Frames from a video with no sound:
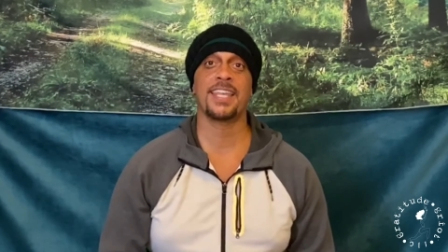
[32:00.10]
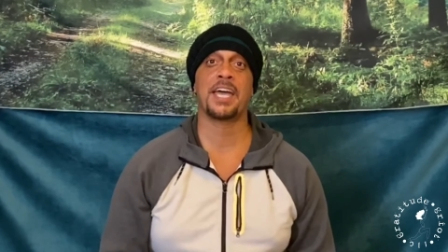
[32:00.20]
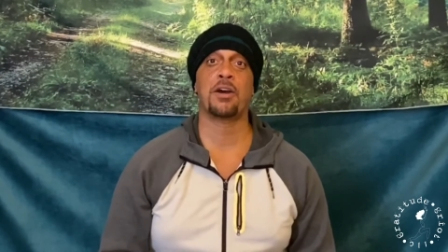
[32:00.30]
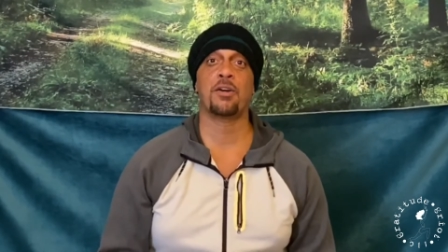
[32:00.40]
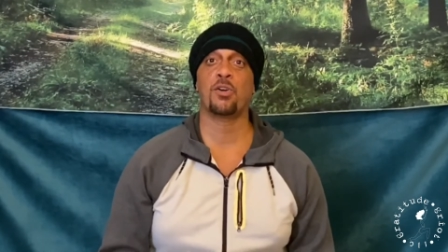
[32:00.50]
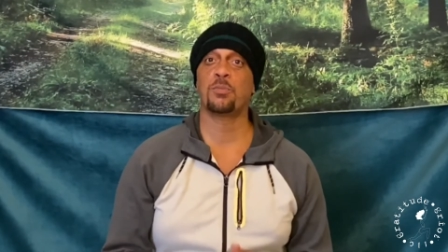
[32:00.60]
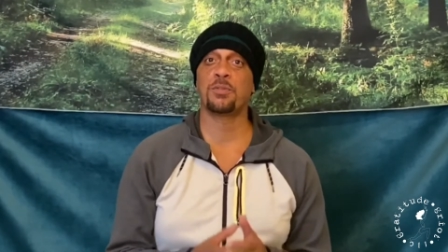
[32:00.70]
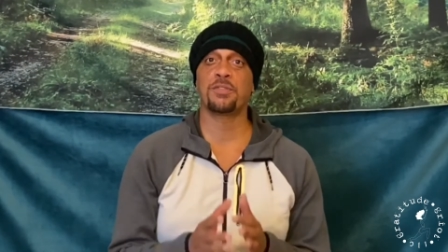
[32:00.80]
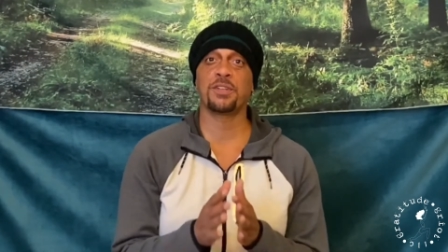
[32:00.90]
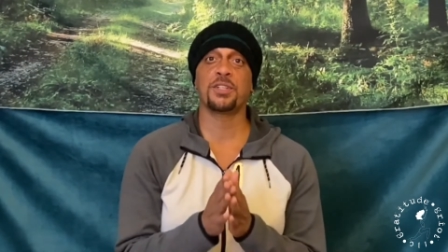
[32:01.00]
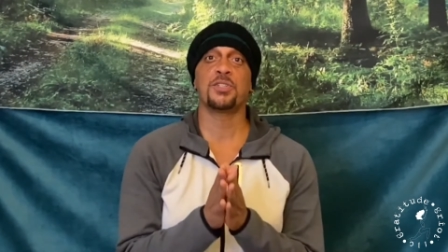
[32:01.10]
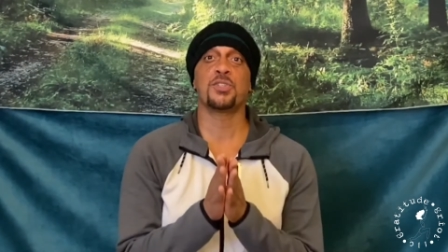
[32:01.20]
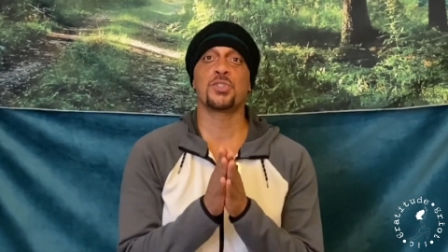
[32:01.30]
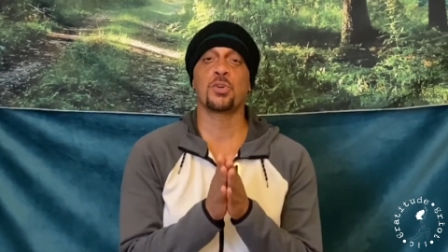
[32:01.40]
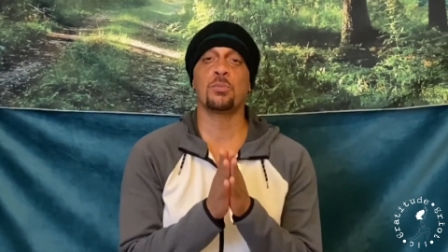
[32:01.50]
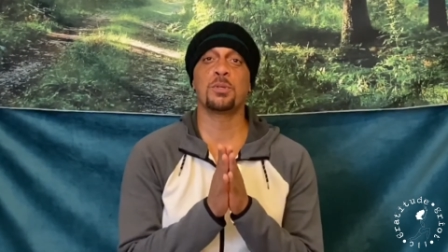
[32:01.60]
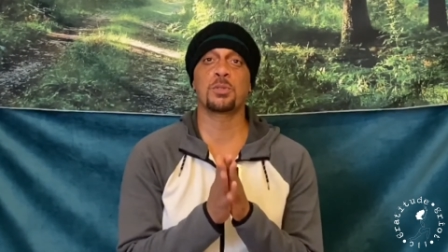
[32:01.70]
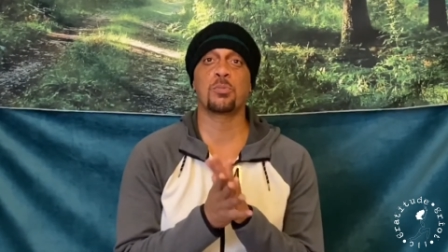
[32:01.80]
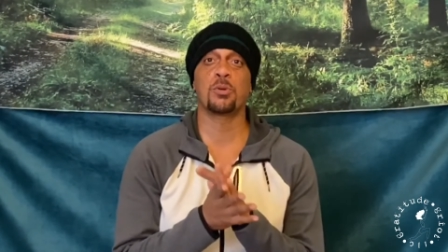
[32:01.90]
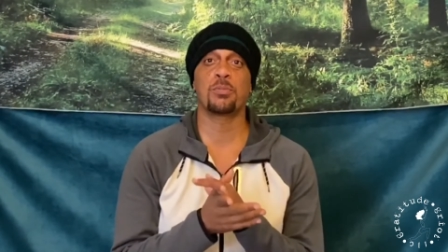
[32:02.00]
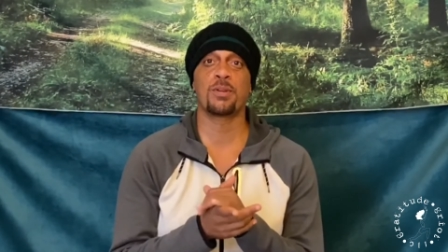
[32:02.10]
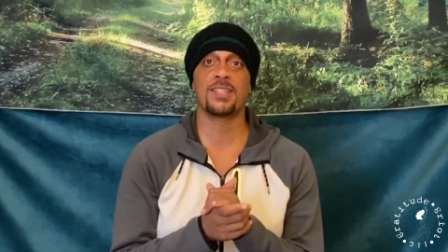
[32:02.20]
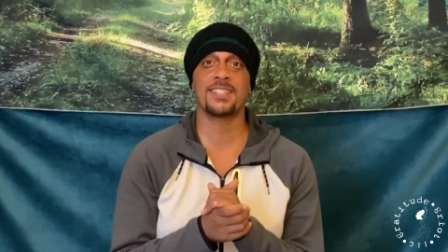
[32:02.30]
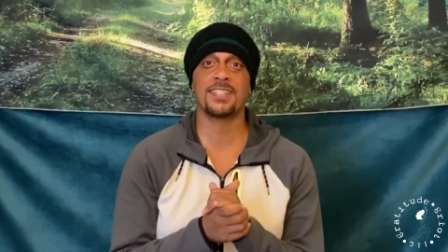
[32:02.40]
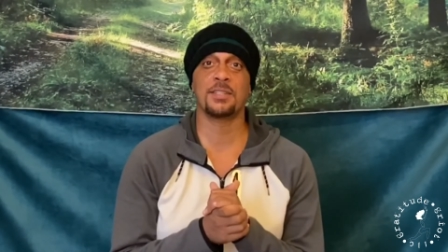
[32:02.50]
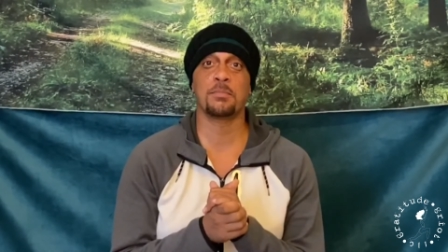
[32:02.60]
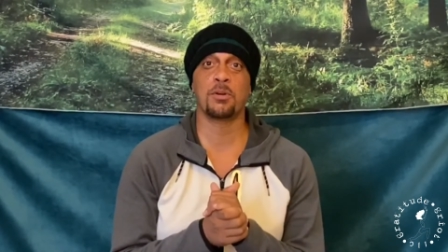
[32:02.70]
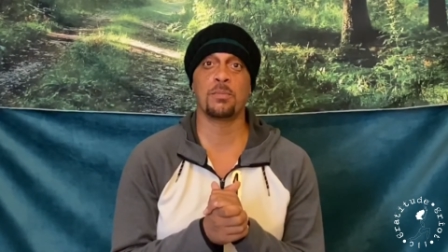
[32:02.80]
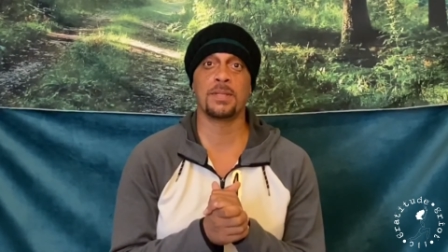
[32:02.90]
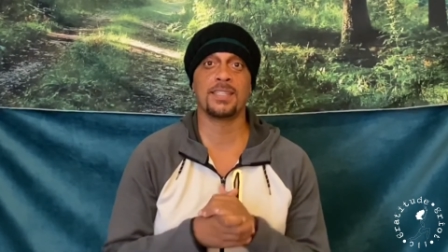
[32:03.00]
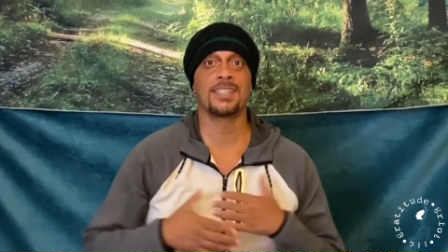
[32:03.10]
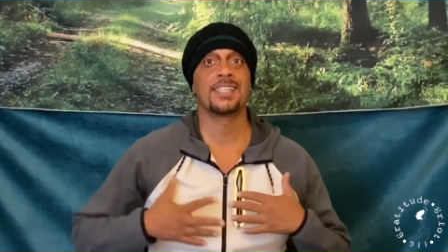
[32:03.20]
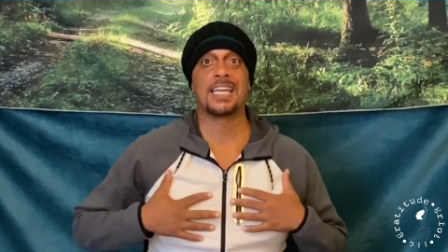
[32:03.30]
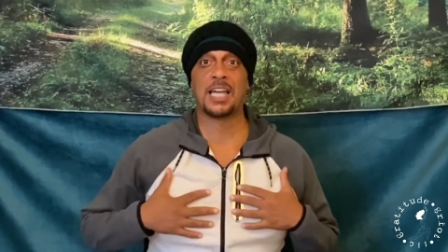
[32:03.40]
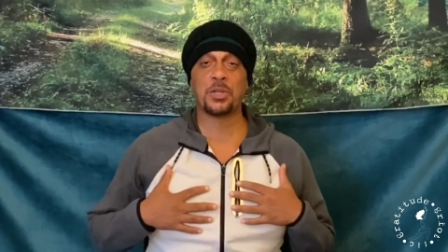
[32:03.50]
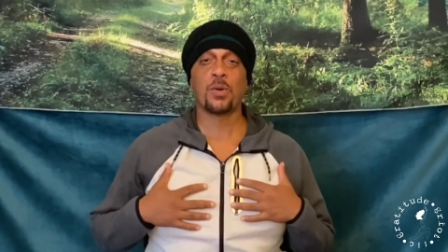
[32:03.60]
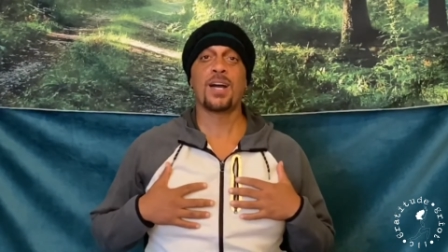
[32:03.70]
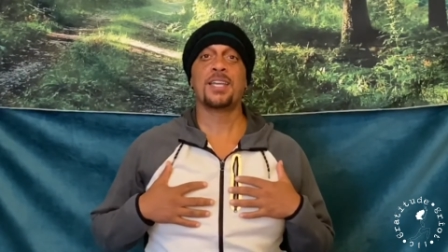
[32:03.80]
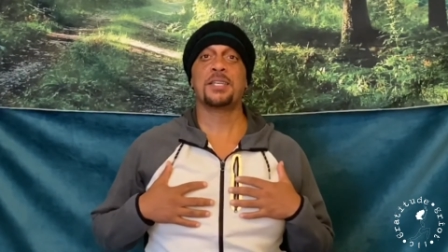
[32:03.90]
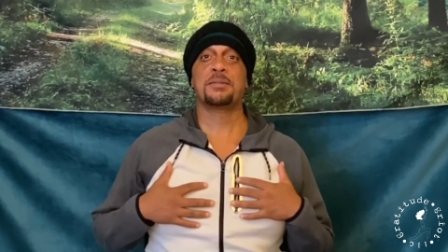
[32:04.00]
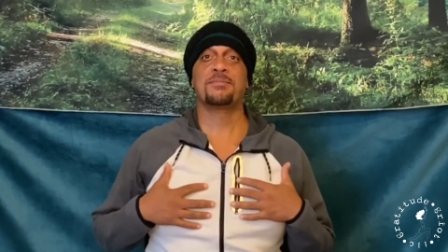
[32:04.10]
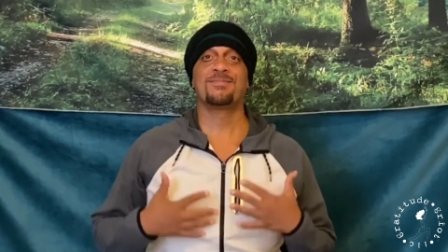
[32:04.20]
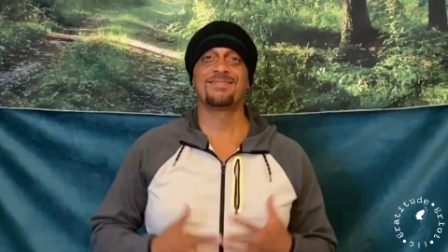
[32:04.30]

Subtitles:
now. I hope you're feeling so much more present in the moment. I know I am.